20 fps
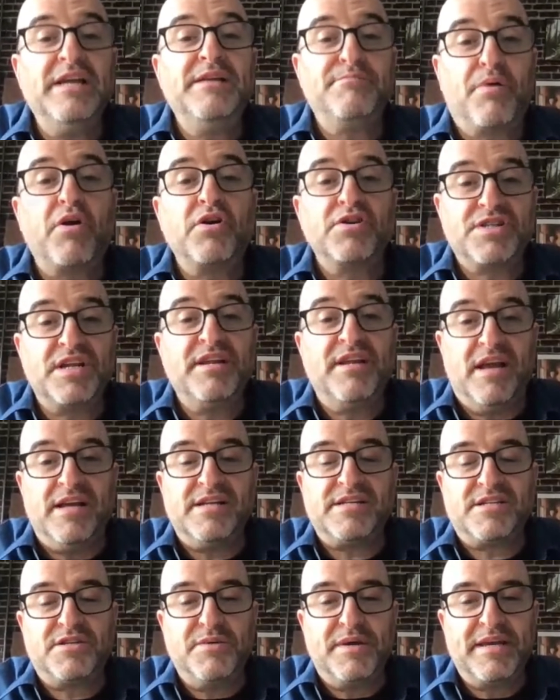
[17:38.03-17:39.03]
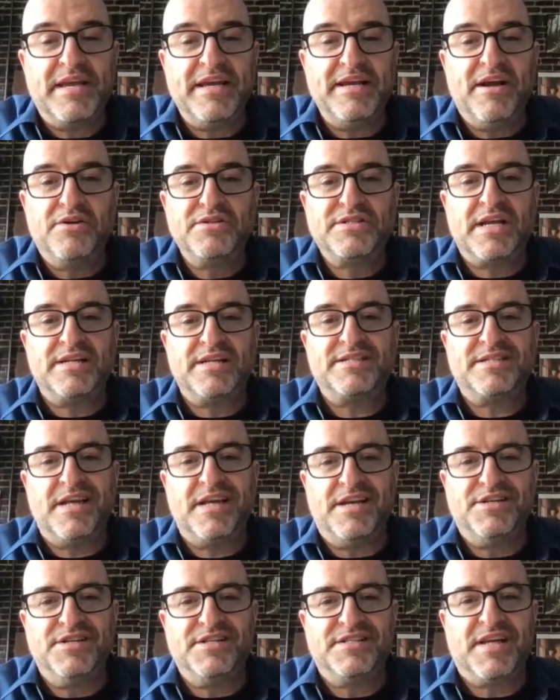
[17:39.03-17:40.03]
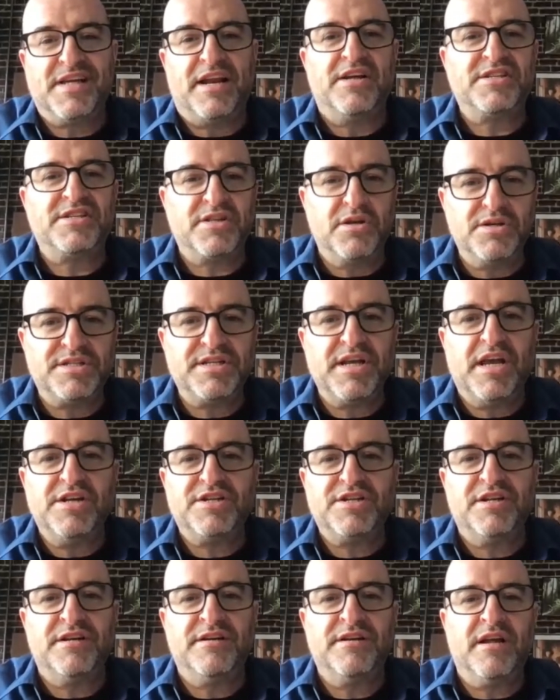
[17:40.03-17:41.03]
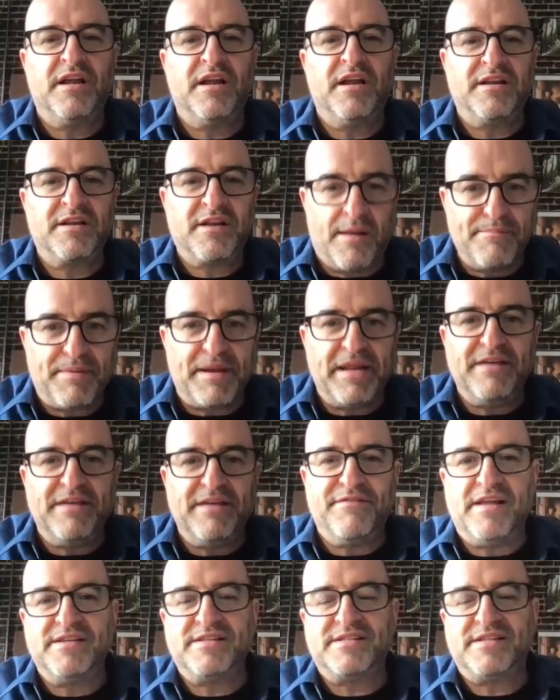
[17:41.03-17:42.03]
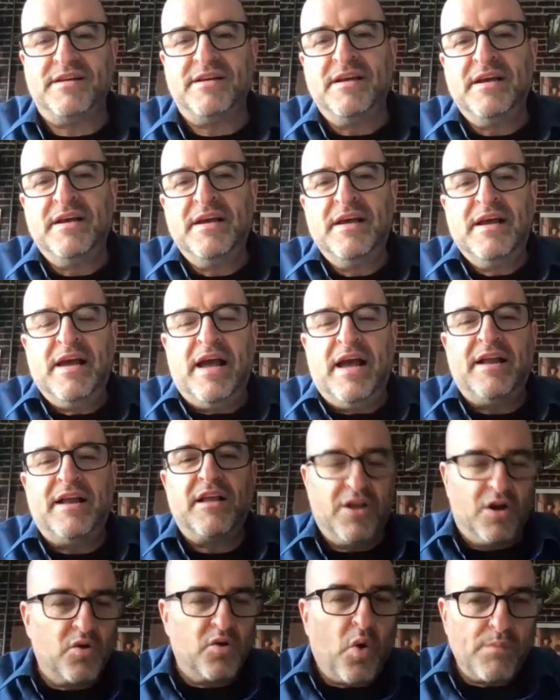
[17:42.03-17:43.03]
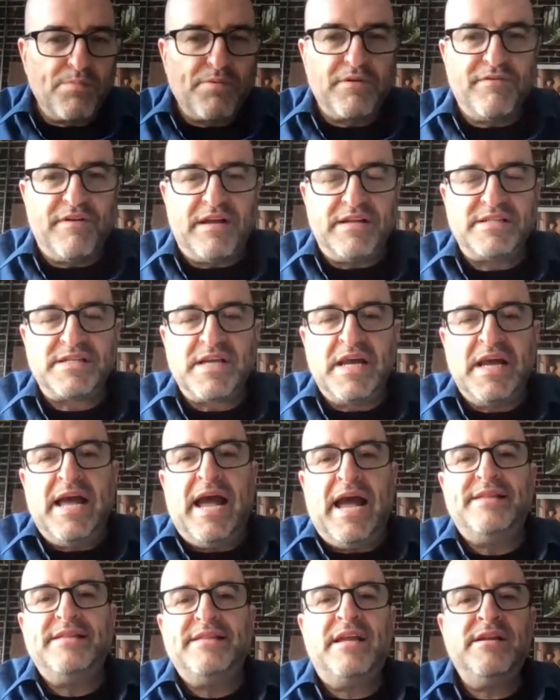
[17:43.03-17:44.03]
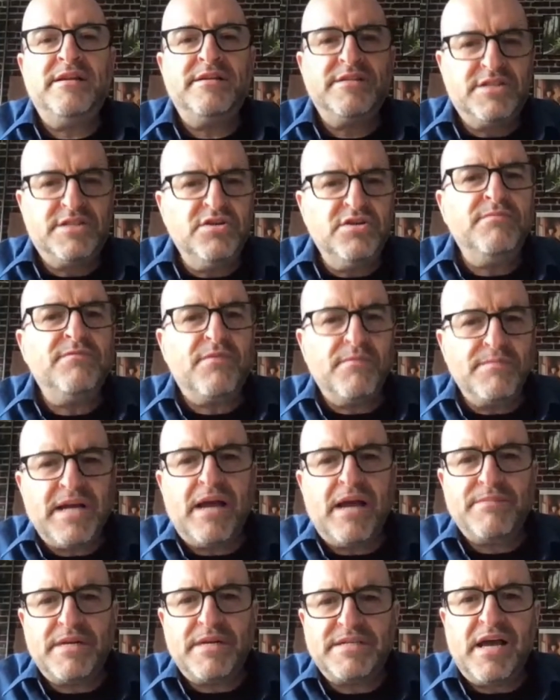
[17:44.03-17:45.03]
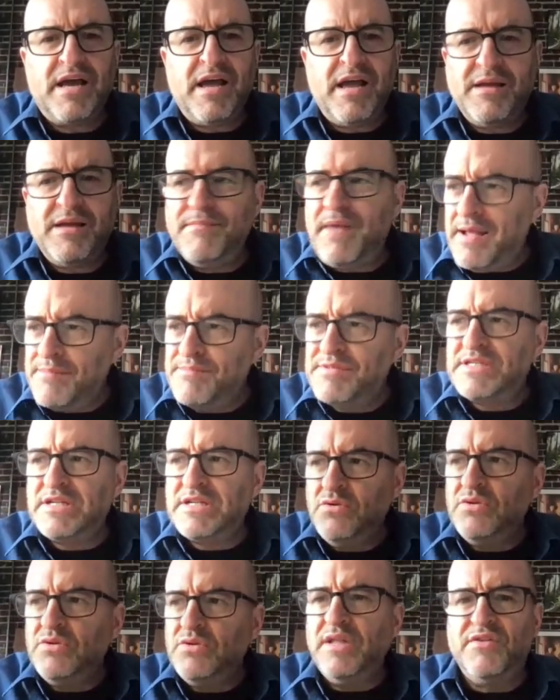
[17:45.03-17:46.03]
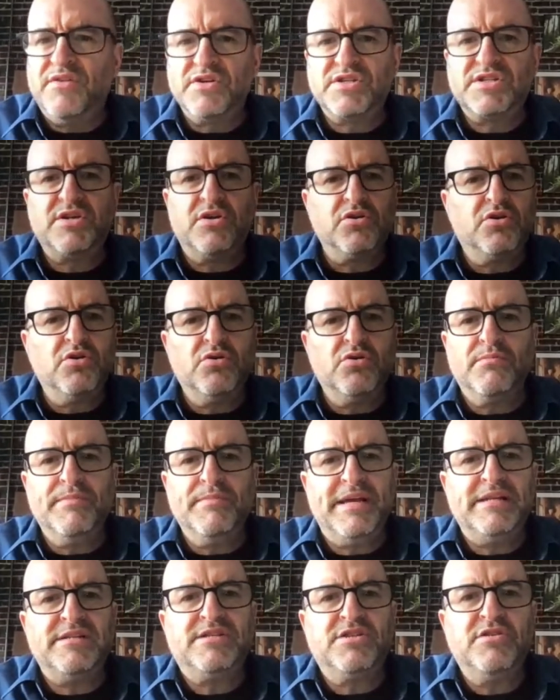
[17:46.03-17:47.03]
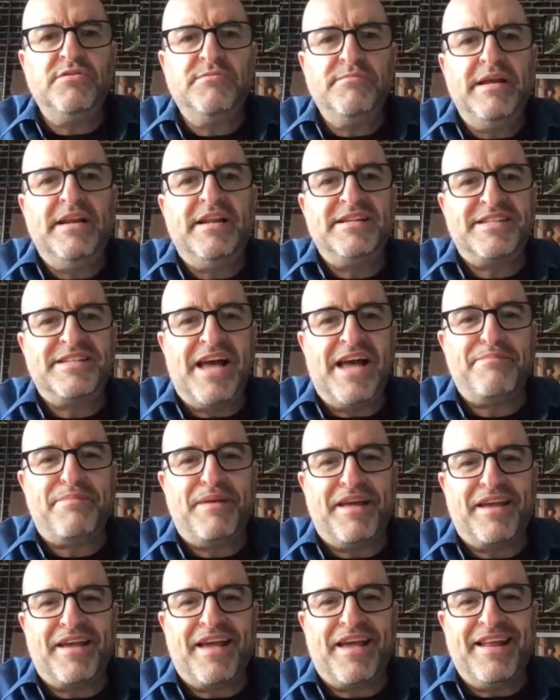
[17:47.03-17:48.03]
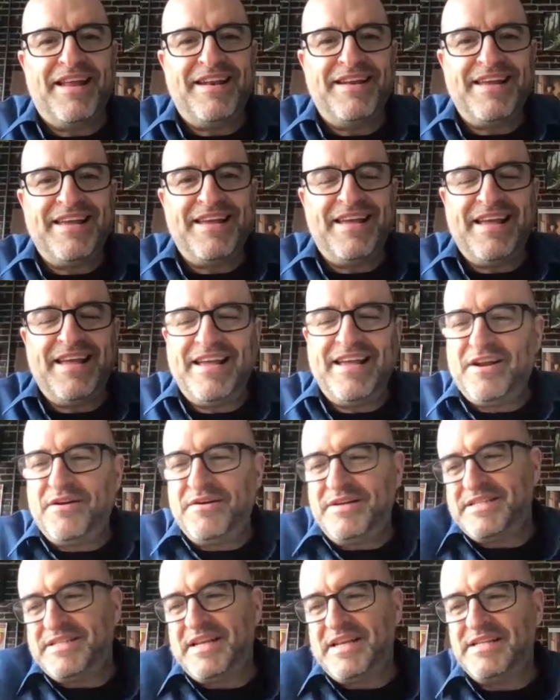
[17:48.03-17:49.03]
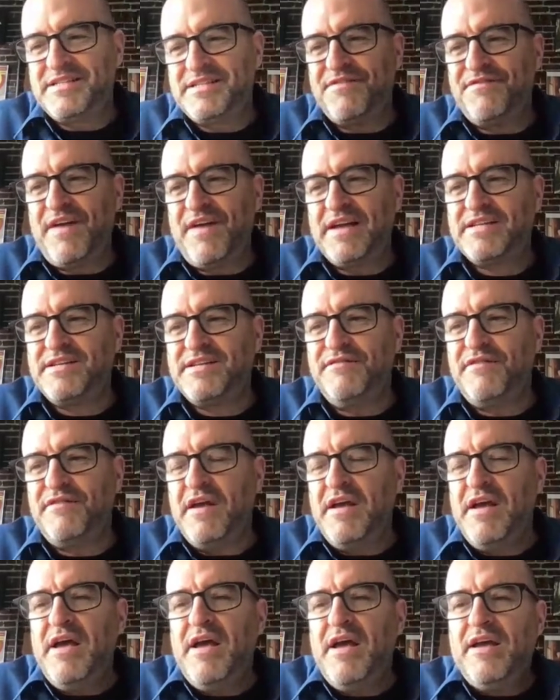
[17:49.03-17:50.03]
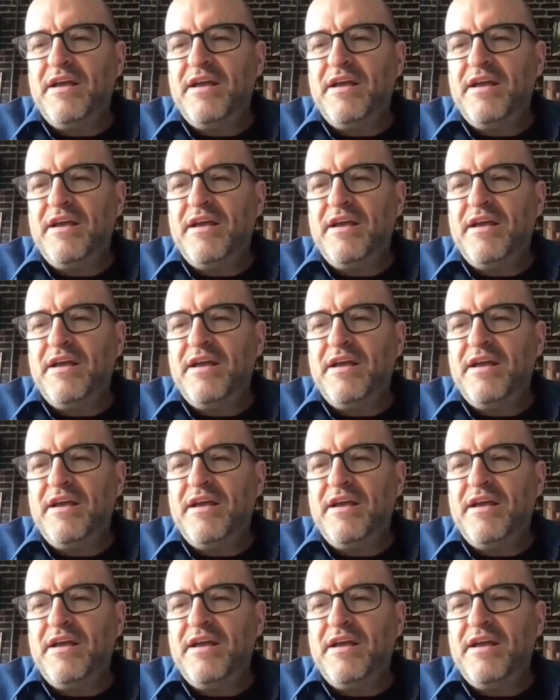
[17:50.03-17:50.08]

in person, yes, doing keynotes on stages at association and company events and corporate events, and then Zoom from time to time. Absolutely, there's still Google Meet and Zoom meetings happening, and it's effective.